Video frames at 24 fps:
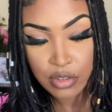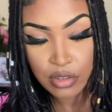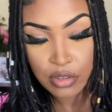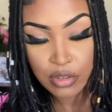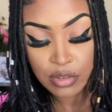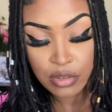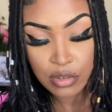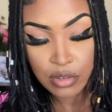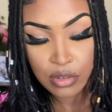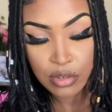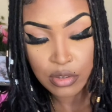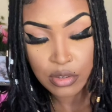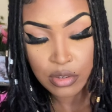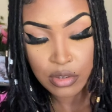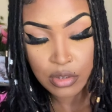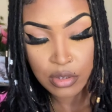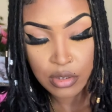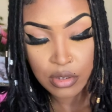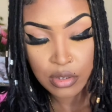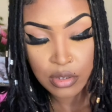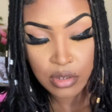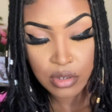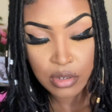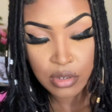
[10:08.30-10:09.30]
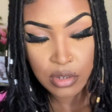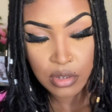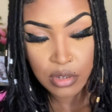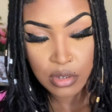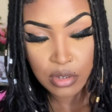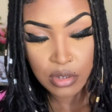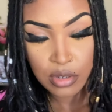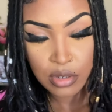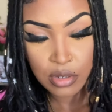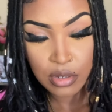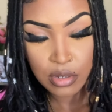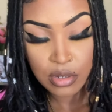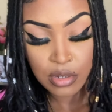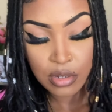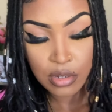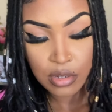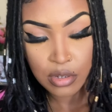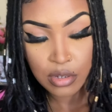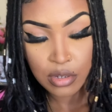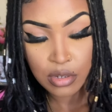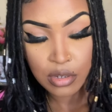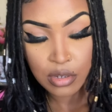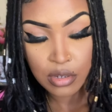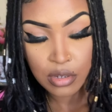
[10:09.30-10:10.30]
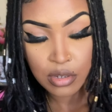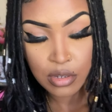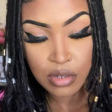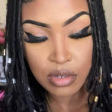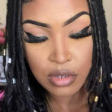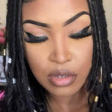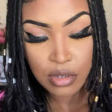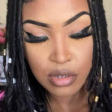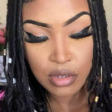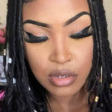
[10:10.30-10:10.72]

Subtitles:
(silence)